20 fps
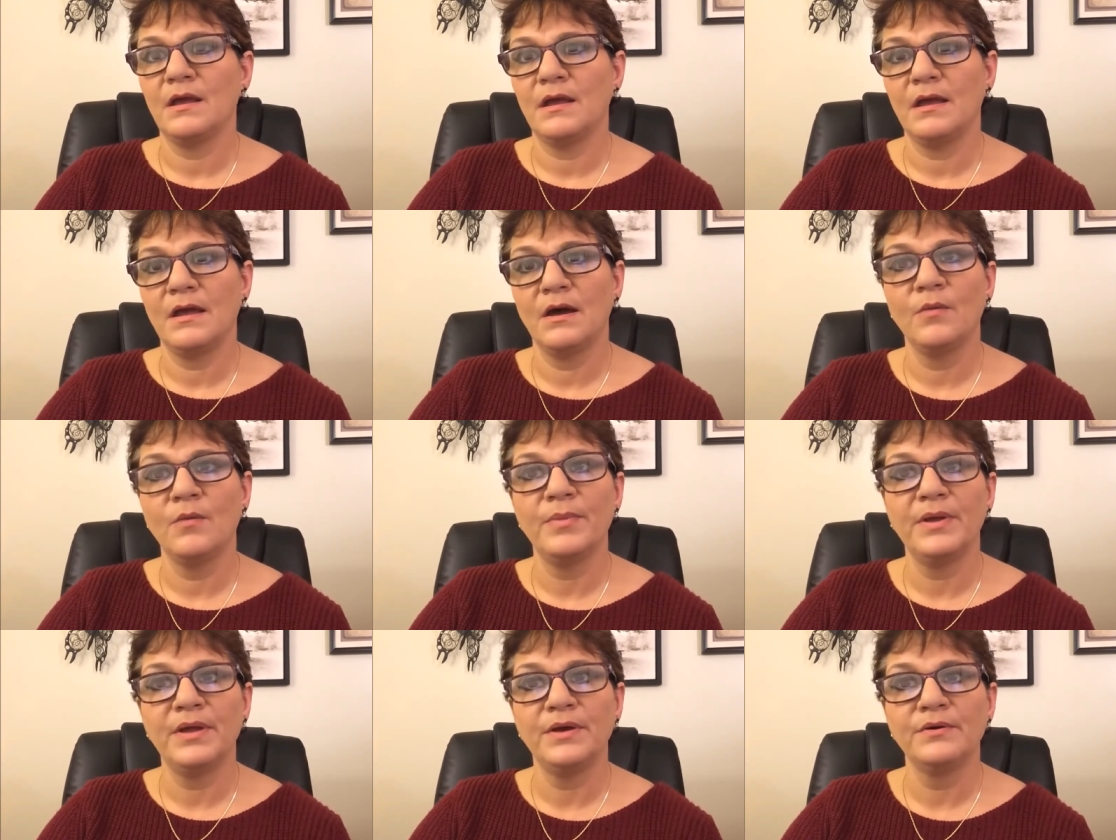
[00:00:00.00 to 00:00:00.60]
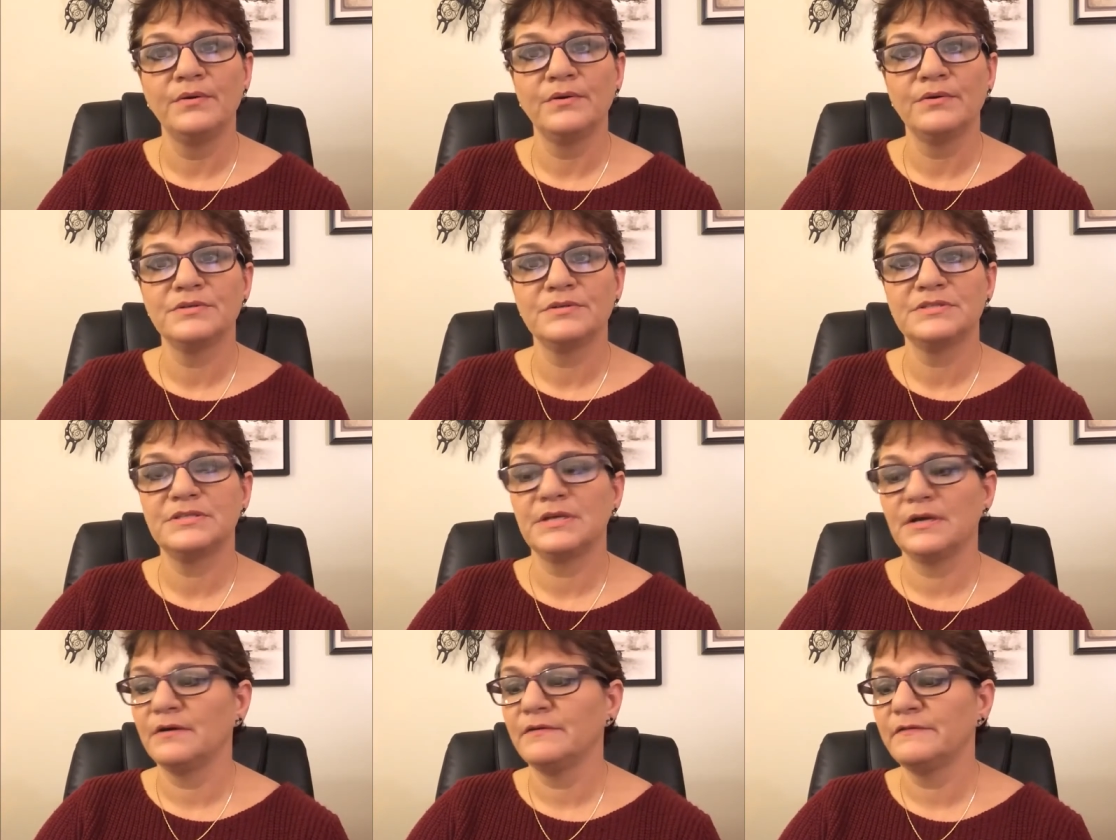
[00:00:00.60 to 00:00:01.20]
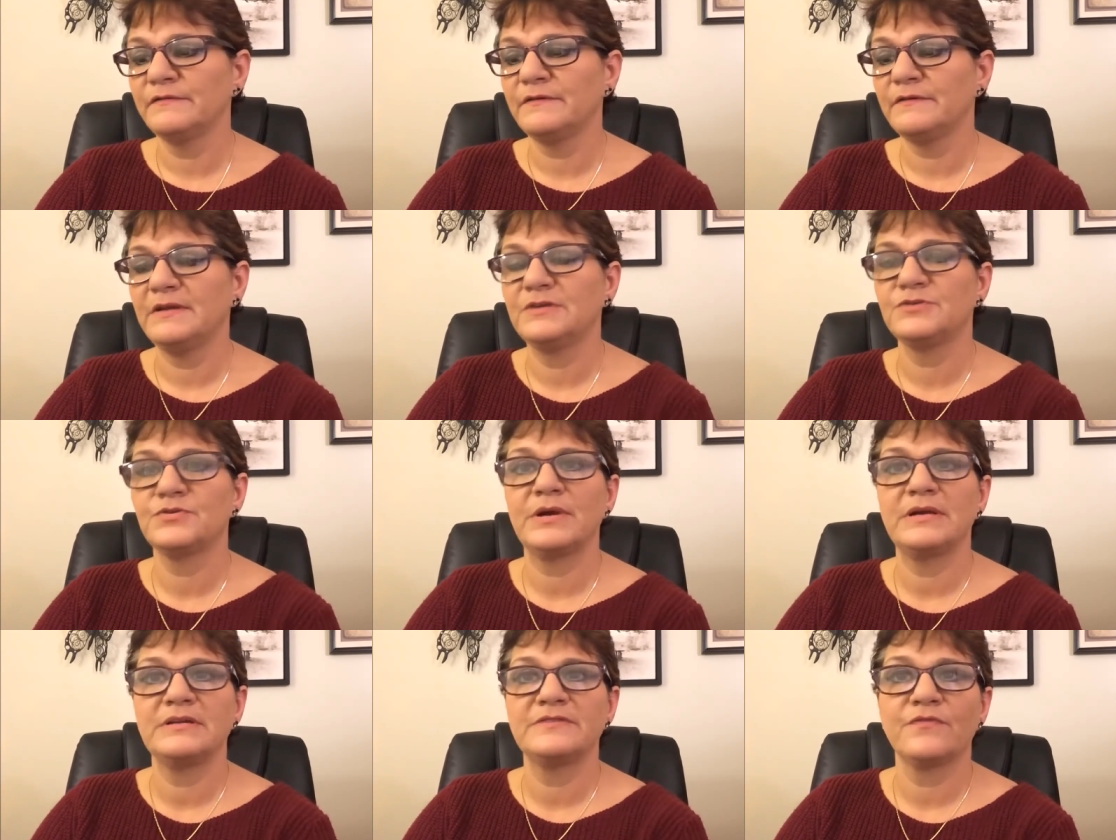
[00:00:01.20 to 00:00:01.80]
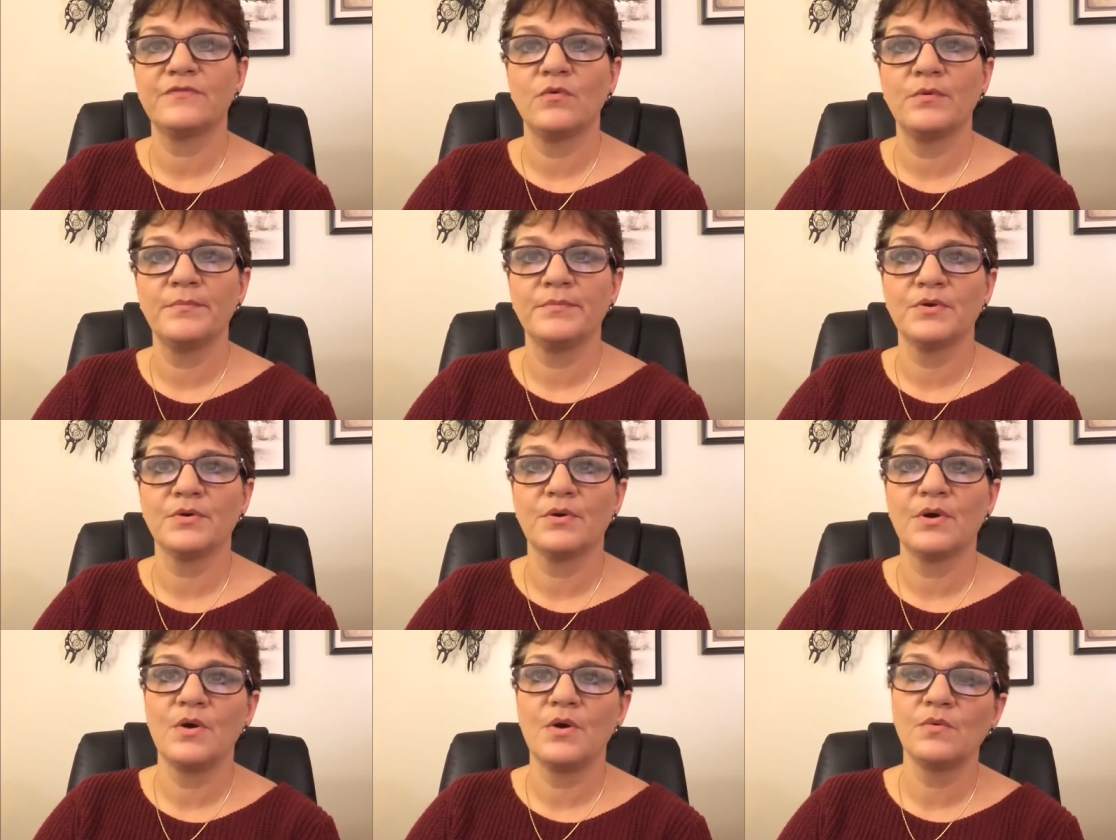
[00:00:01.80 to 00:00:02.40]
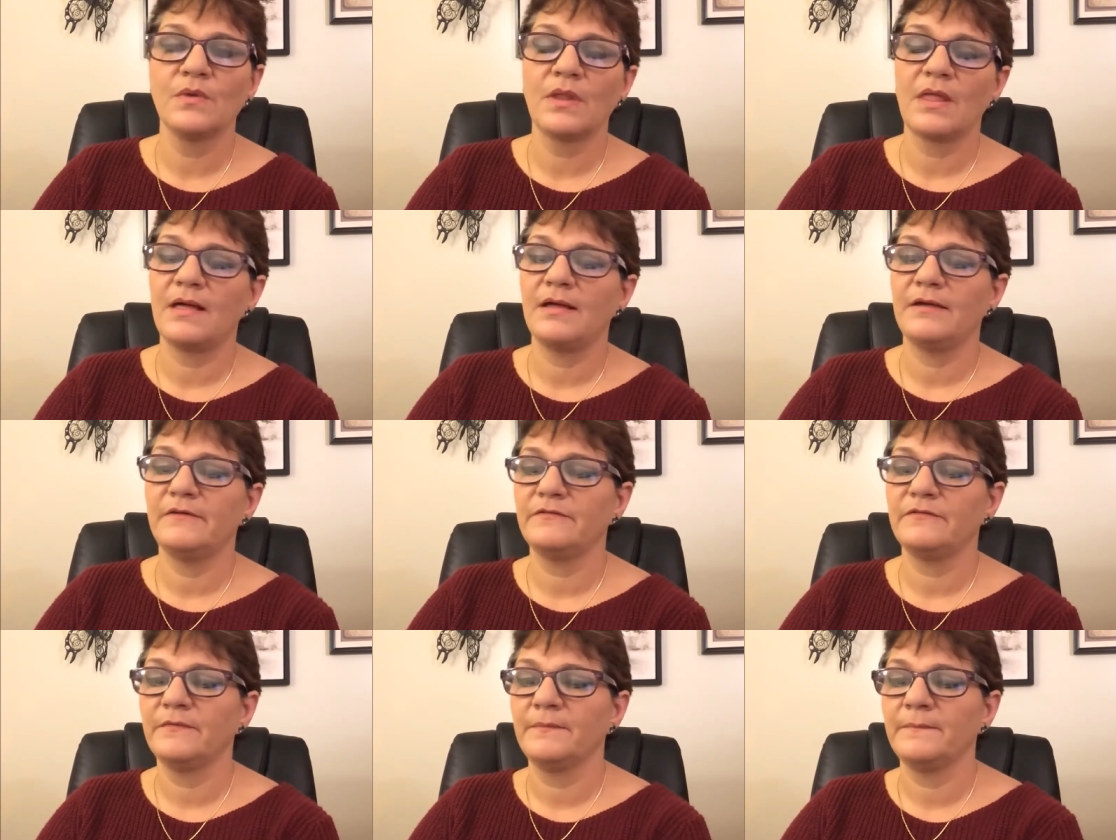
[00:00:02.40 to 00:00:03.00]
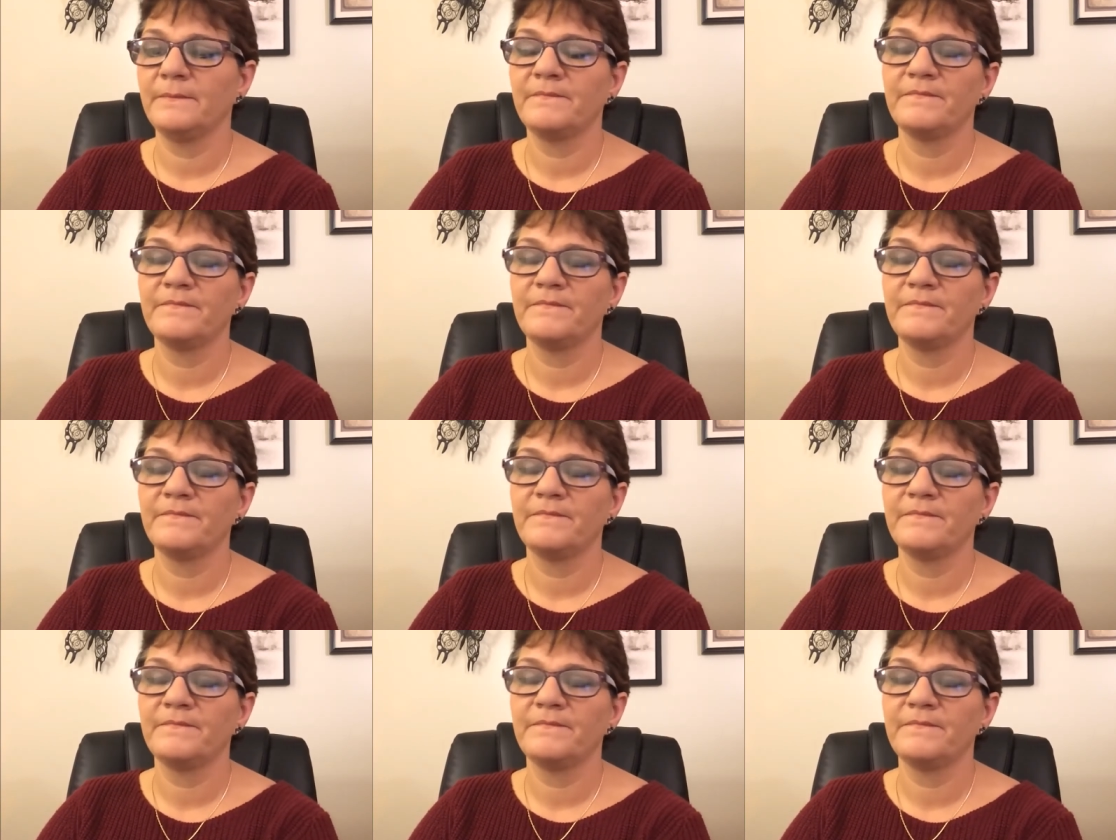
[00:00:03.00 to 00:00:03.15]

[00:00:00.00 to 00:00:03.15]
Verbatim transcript: help heal yourself and transform your own life.